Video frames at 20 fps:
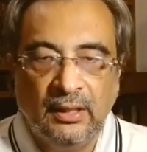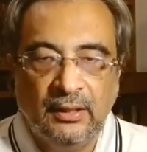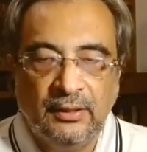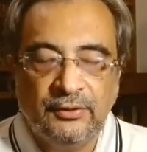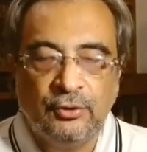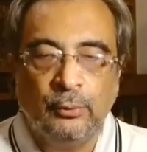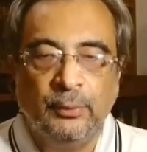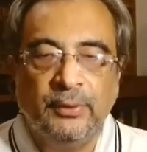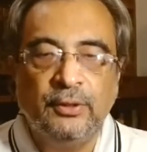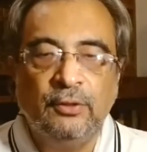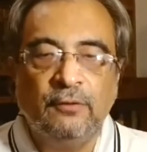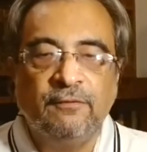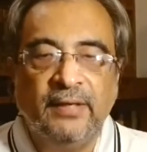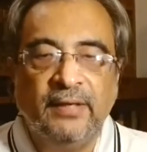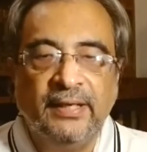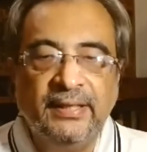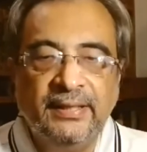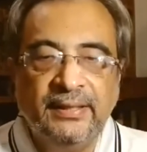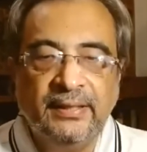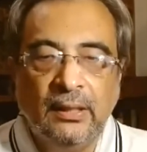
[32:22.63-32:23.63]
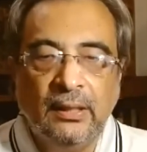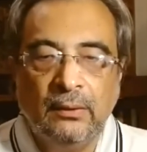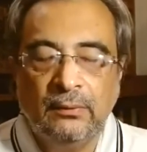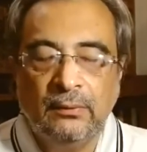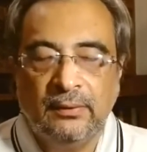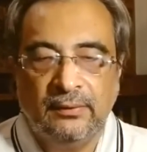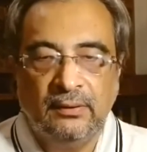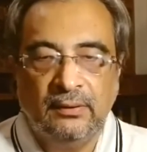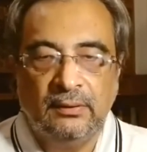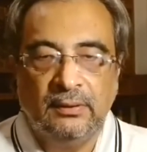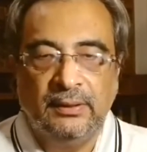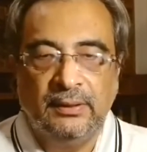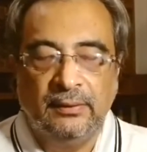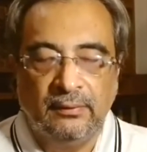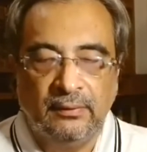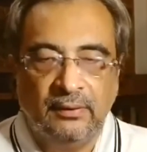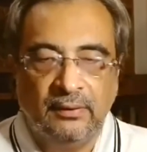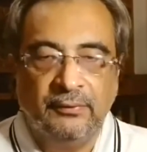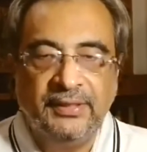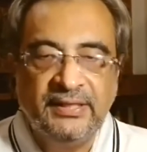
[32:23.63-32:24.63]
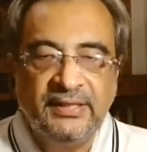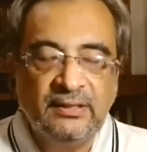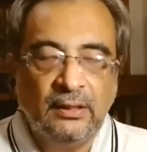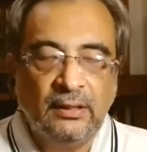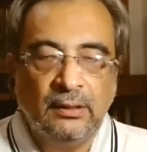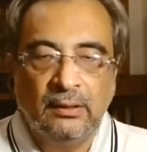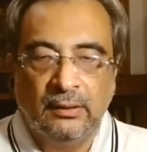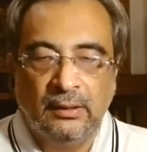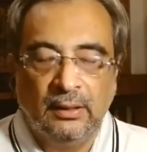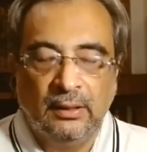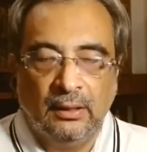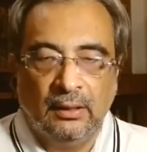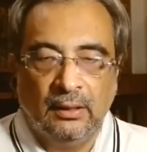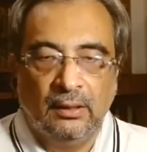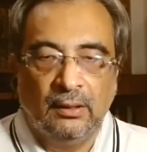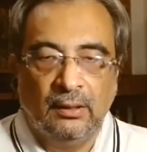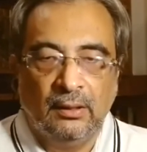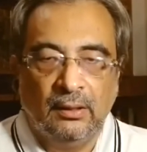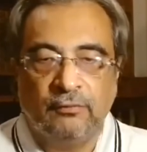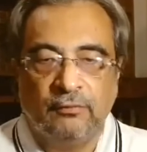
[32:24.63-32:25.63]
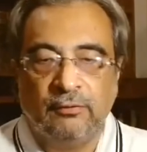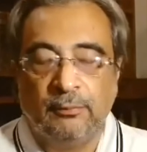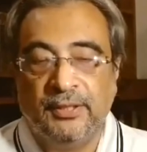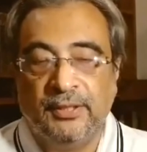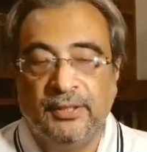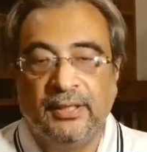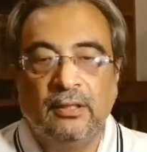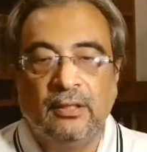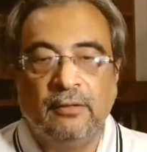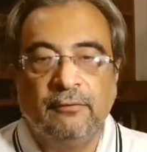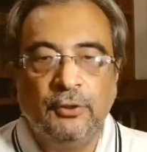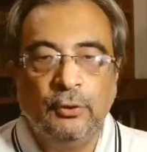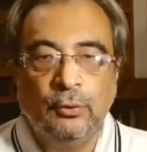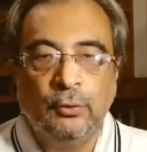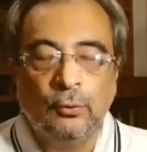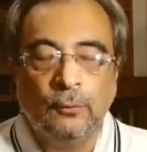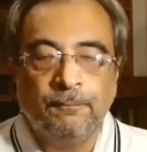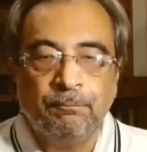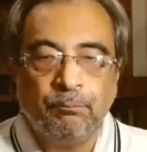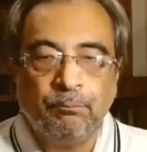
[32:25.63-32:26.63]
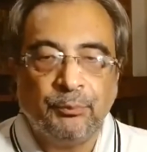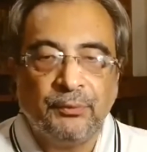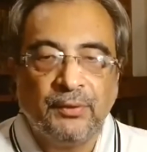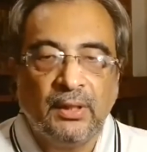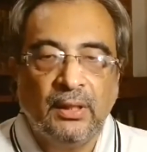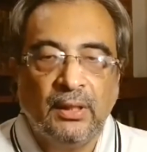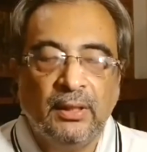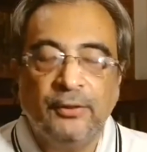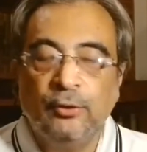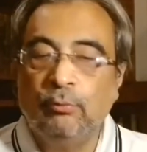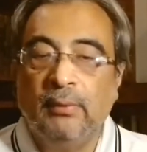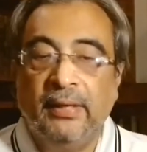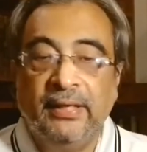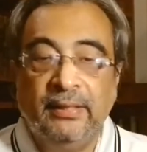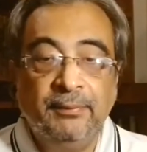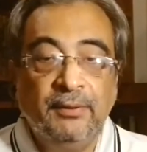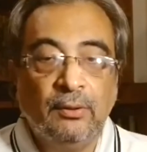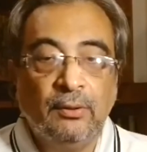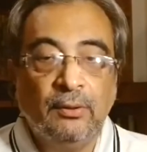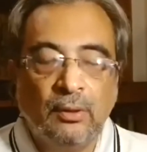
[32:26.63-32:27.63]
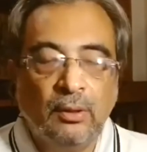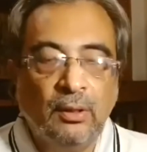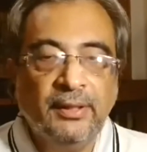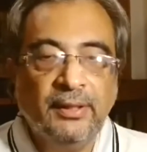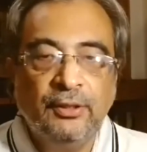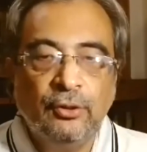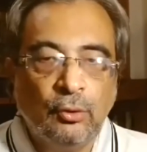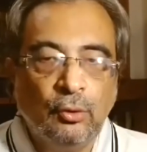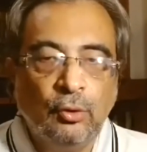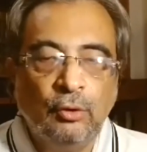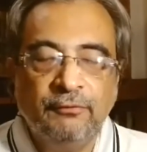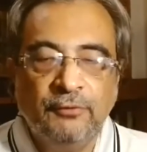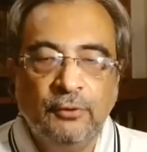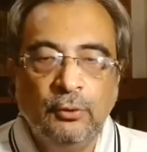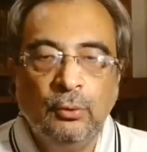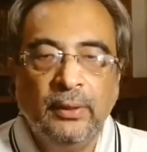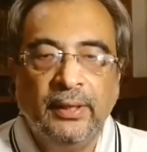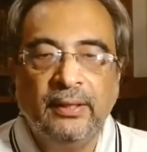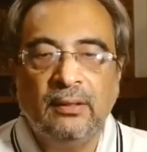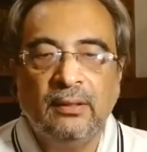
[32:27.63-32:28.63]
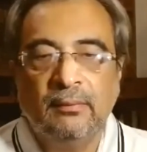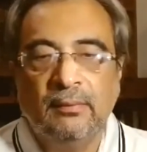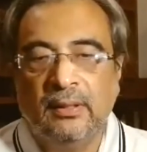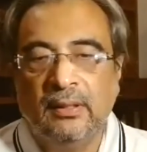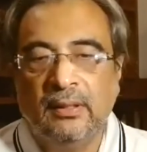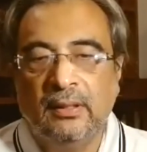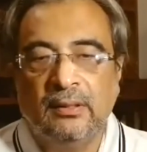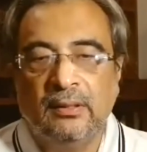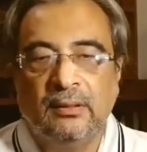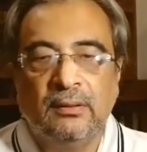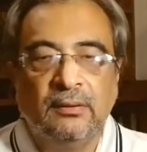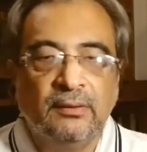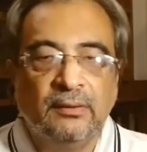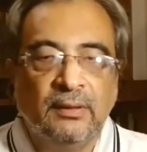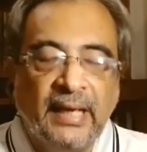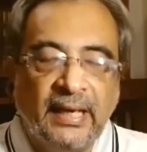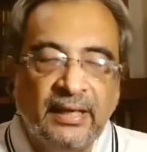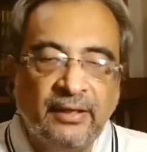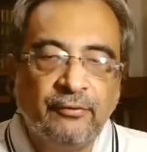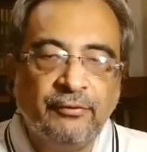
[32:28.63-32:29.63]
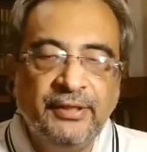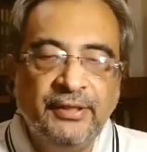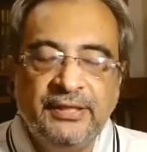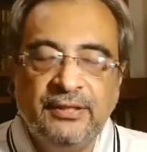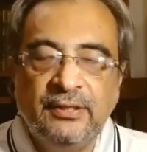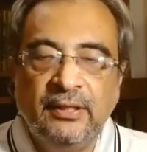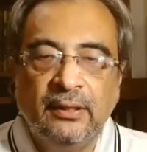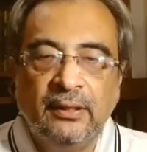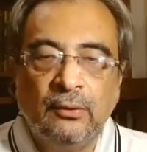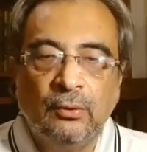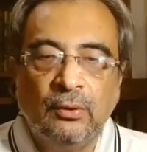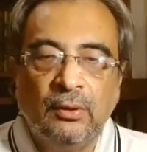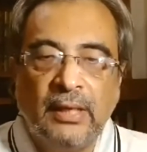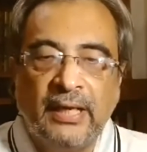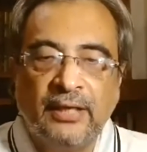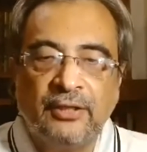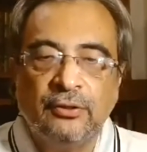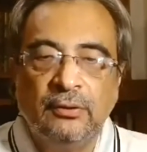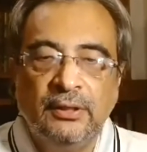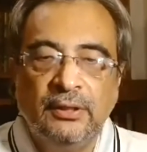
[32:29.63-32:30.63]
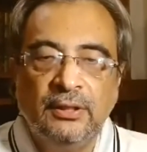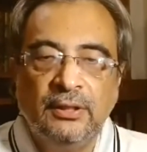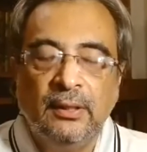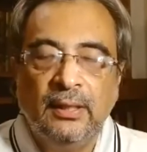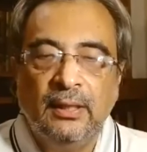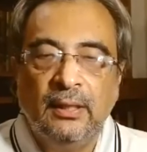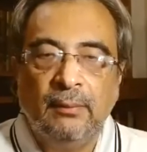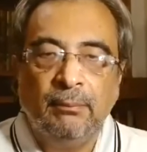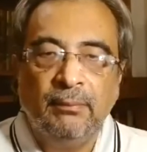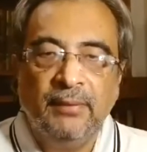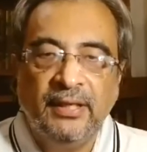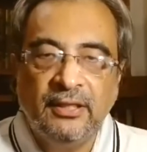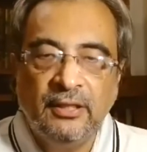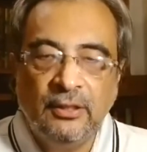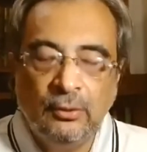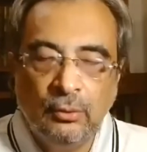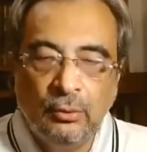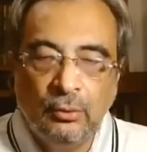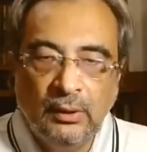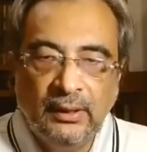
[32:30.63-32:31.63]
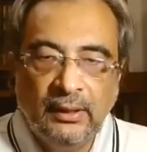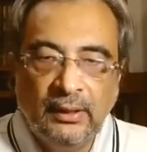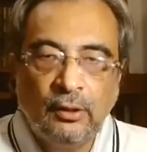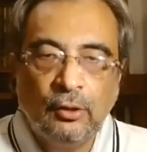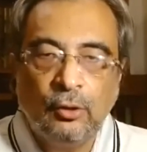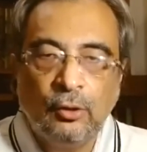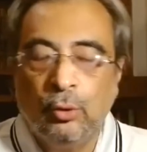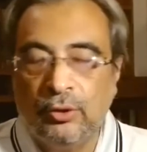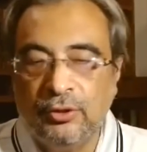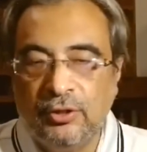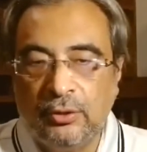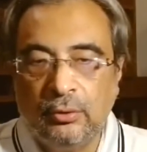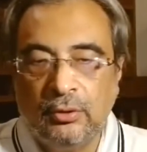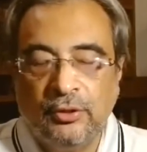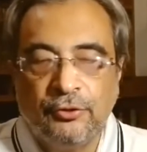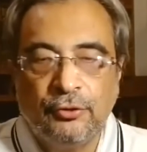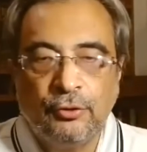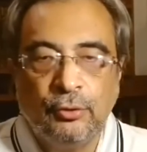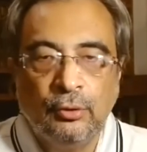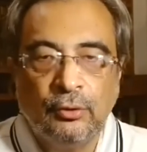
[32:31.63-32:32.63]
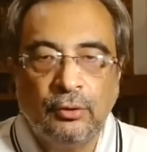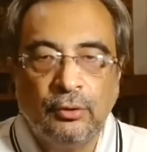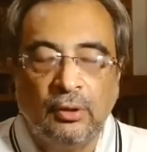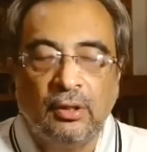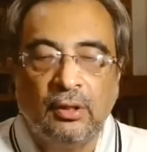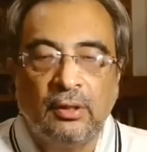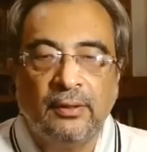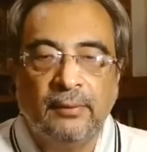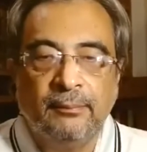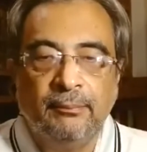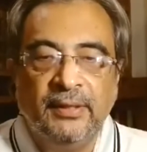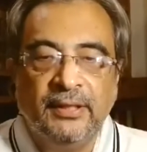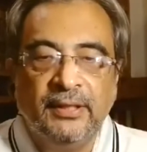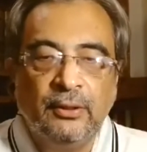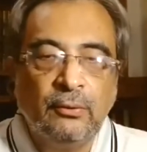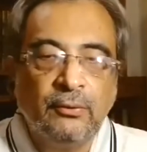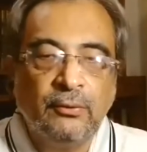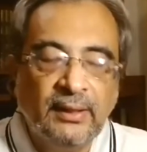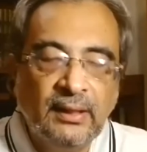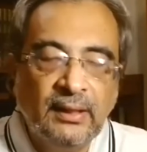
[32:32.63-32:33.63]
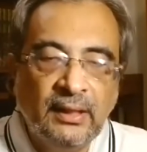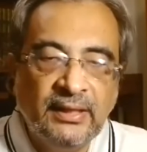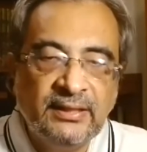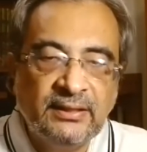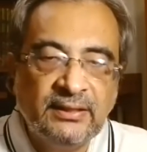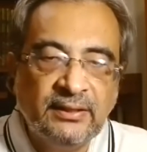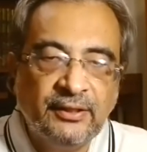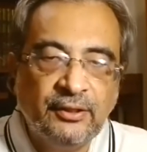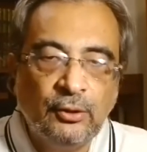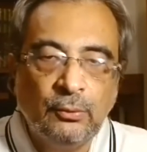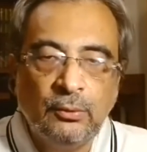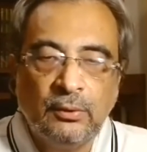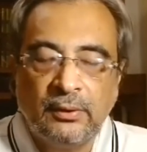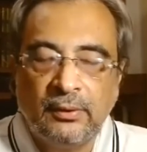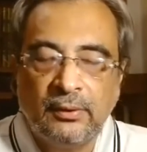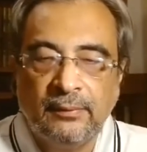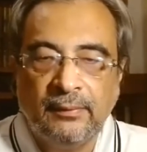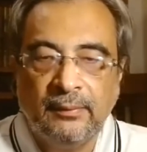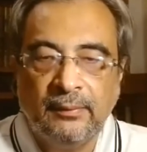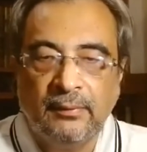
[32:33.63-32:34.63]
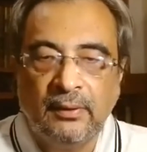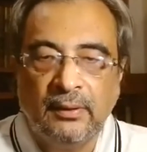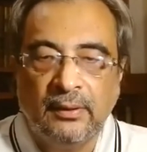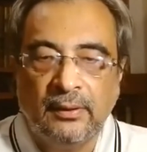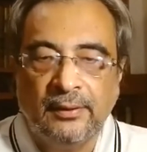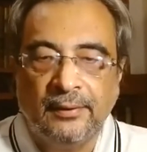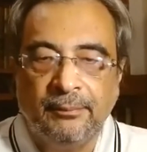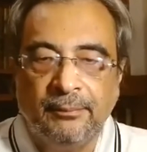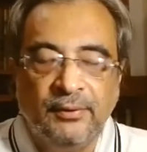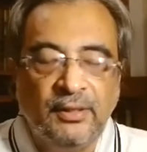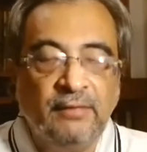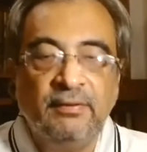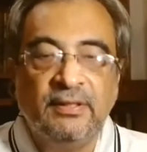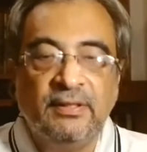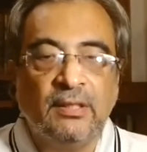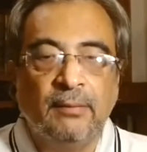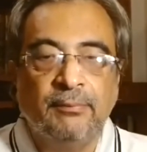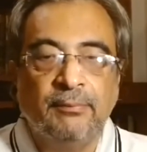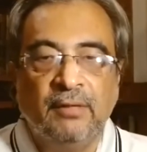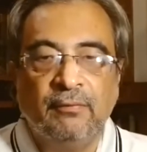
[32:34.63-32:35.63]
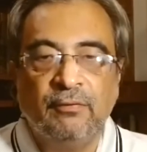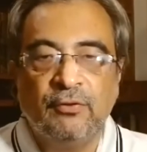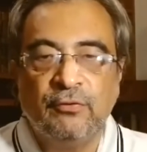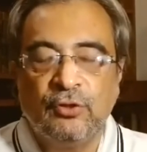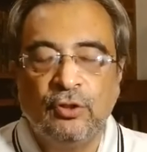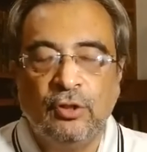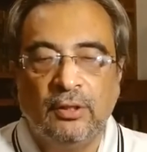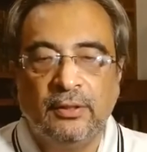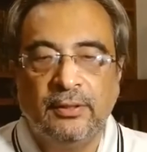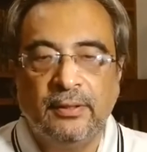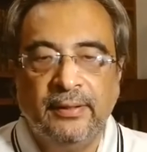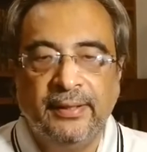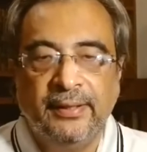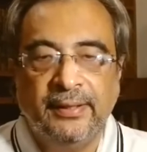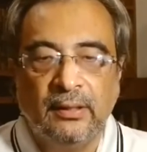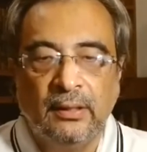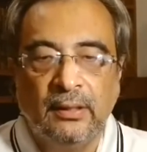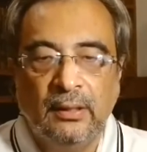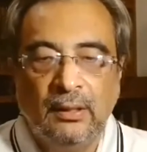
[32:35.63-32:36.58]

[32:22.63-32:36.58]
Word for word: So when you're finding out the, the reasoning uh, of a particular view, uh, you might be wrong in your own view and uh, that reasoning could actually make you closer to the truth or make you realize that you were uh, believing something which was not correct.